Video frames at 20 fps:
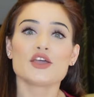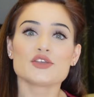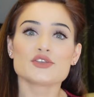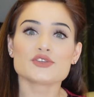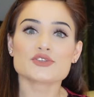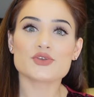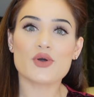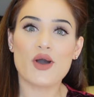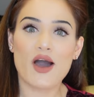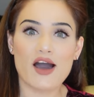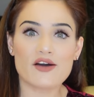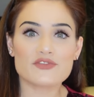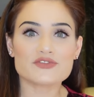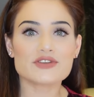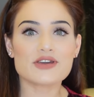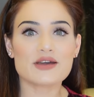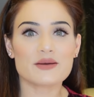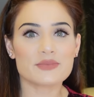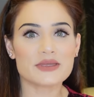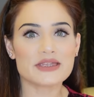So
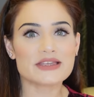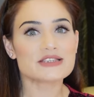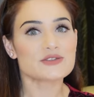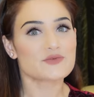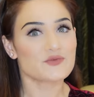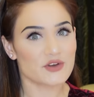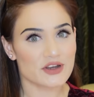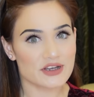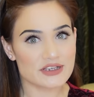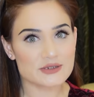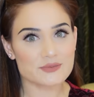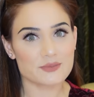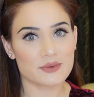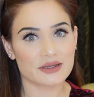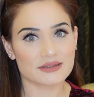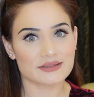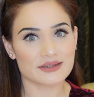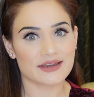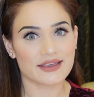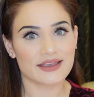after Abhi's first
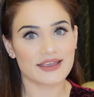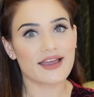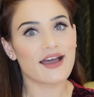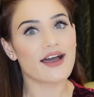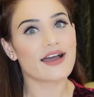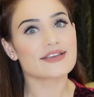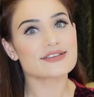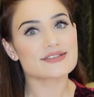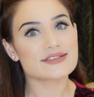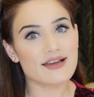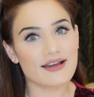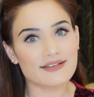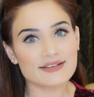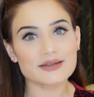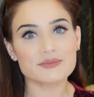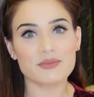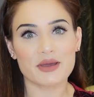birthday, I started